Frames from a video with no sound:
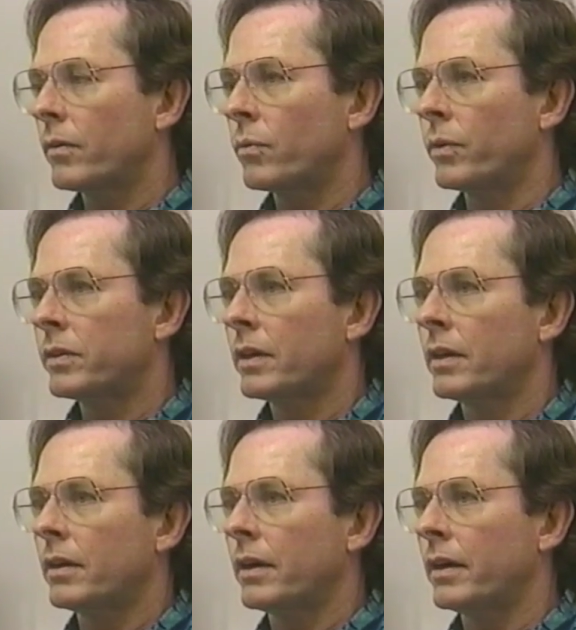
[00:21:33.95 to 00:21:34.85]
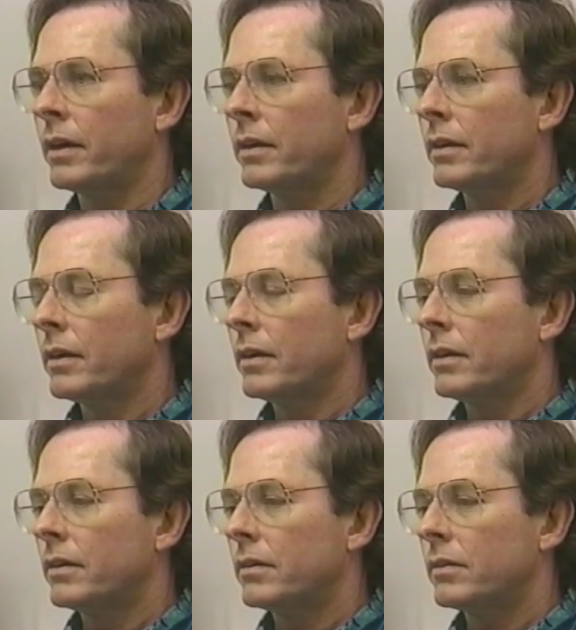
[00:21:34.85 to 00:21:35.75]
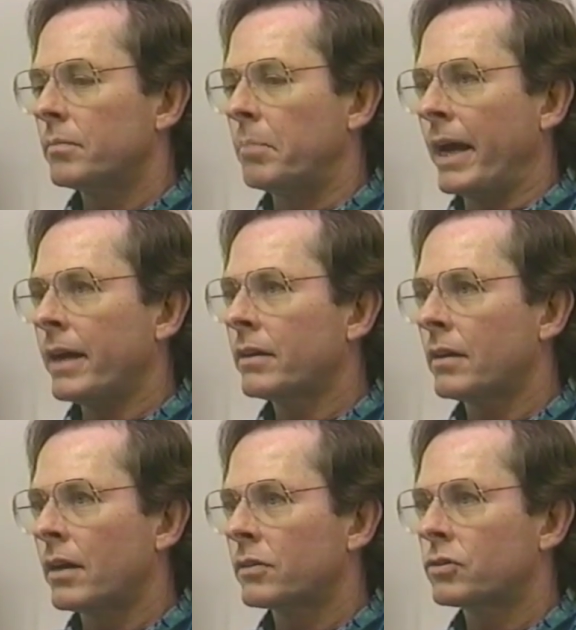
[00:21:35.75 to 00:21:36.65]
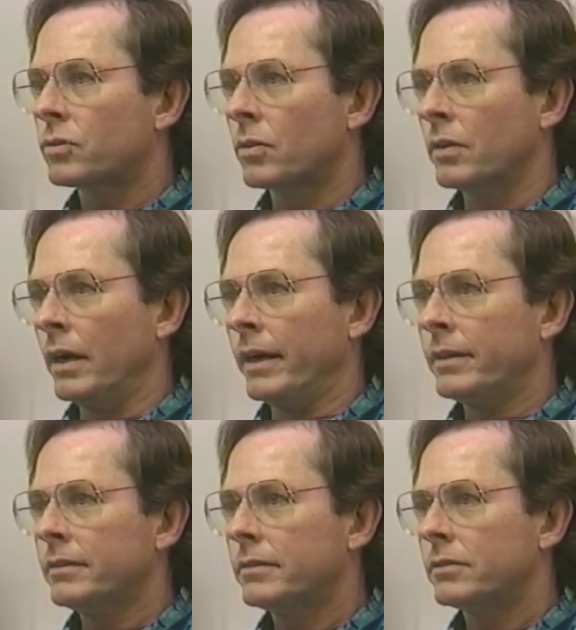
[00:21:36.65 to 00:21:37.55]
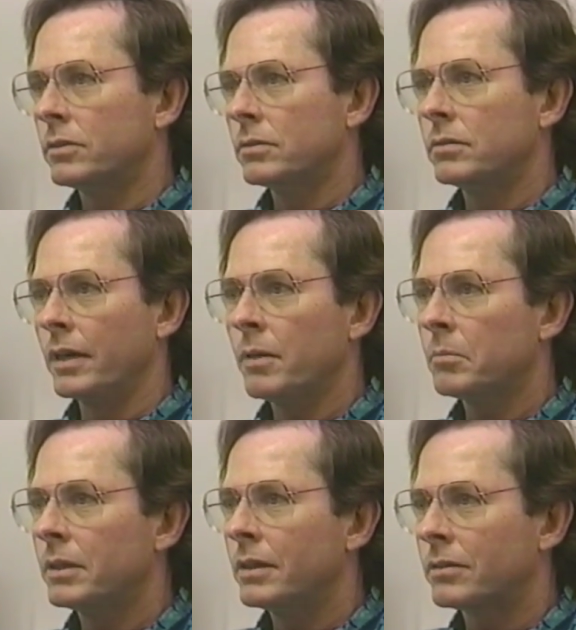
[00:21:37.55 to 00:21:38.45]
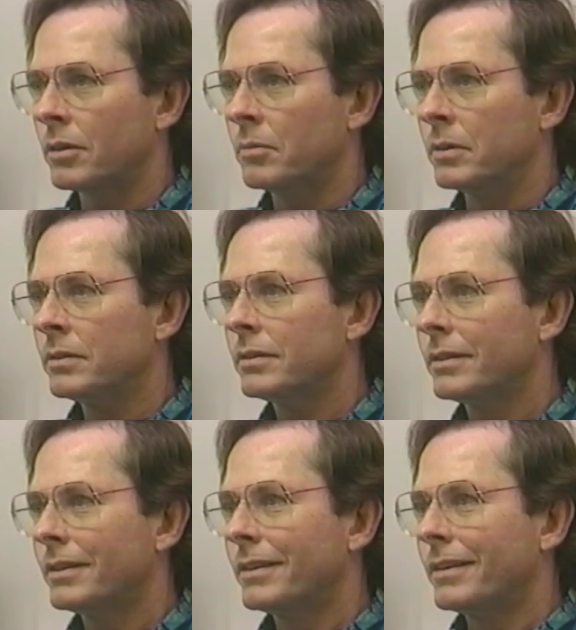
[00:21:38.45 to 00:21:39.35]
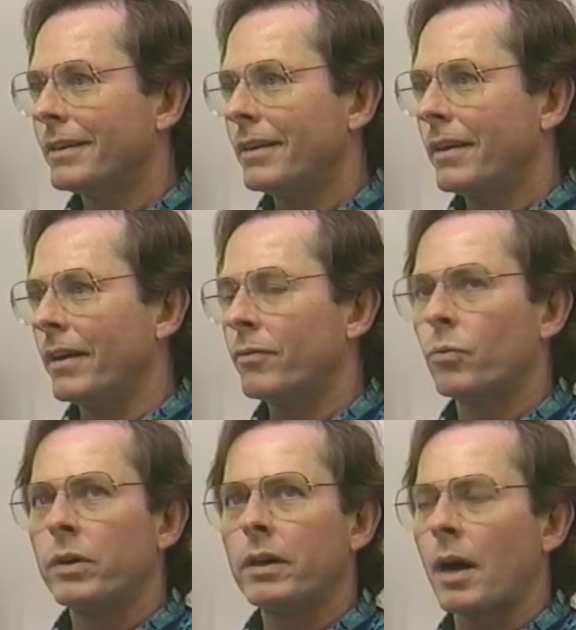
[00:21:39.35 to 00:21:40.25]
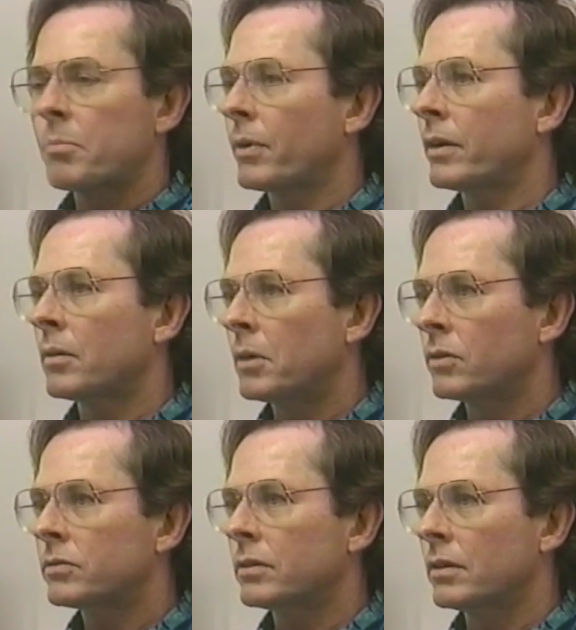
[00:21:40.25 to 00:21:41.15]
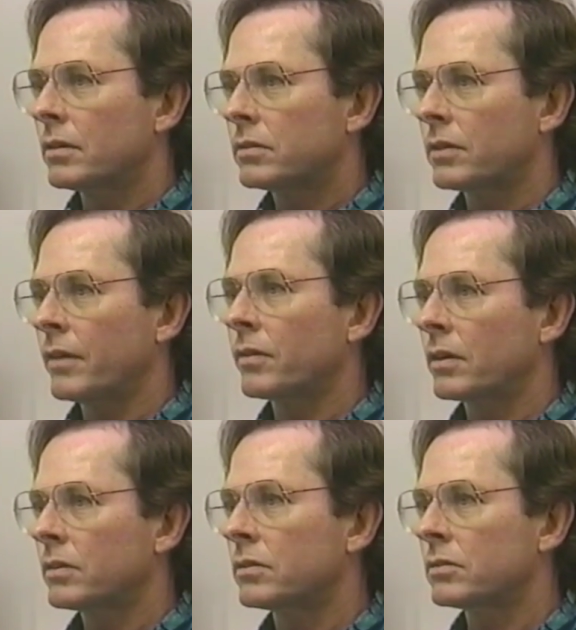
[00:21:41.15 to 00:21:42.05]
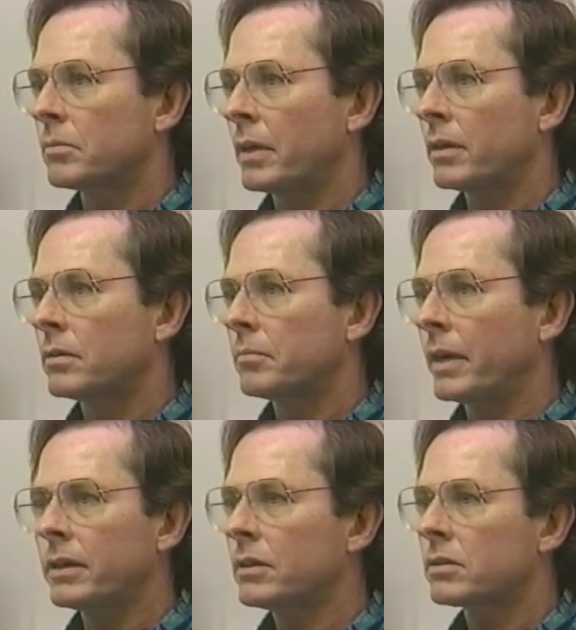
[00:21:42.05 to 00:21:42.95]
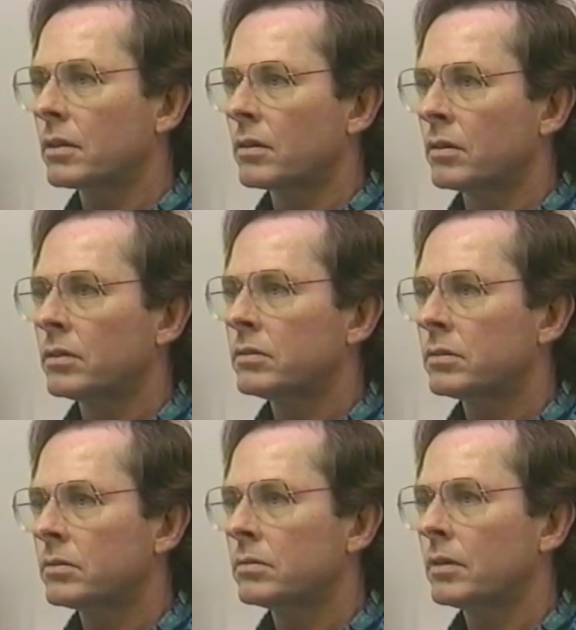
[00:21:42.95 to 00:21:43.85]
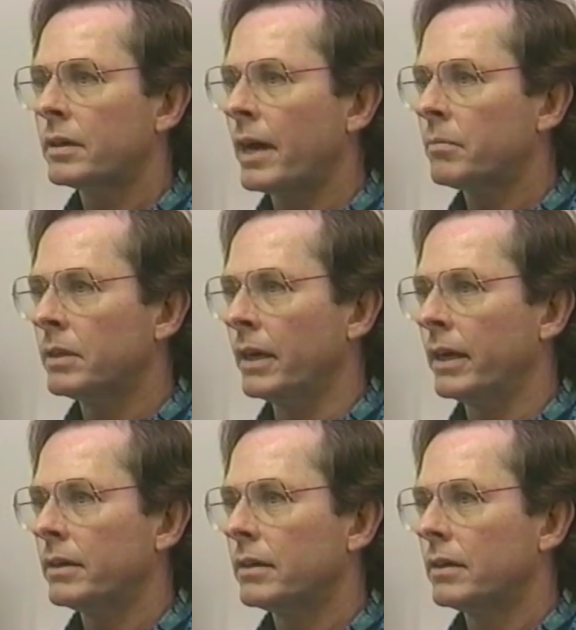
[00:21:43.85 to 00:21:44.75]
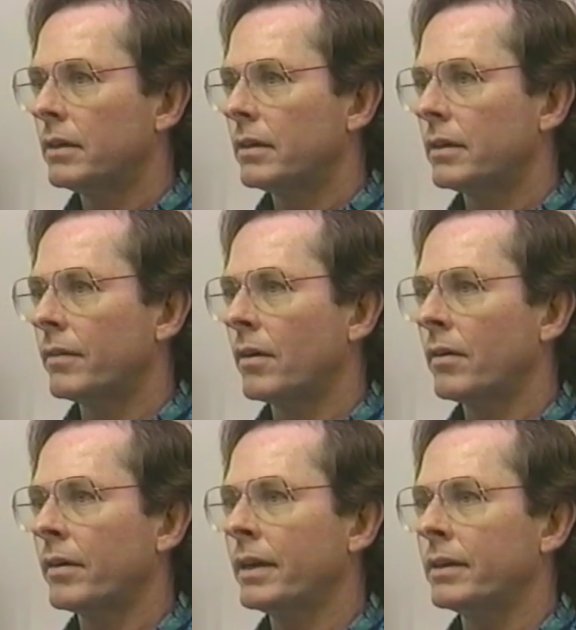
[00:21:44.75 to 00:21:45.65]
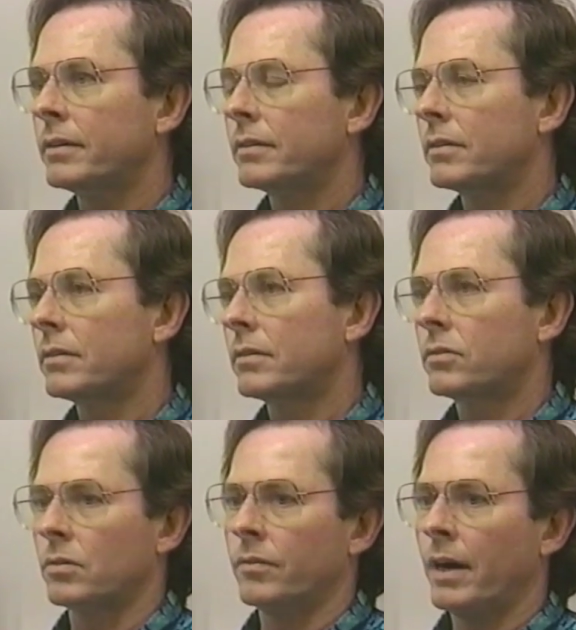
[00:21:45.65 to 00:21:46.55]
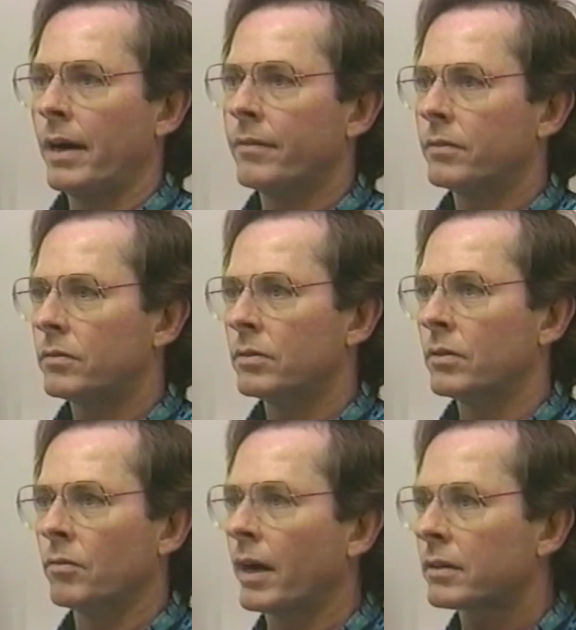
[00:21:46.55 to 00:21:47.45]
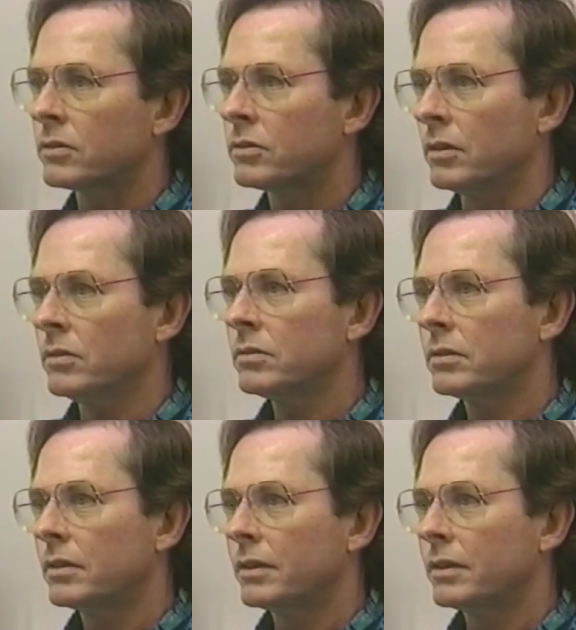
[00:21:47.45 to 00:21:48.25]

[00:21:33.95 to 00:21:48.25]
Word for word: within a band along the shoreline to yet be determined, if we operate our boats in a safe and consistent manner, manatees can learn to adapt to that. They've already survived through the reckless years.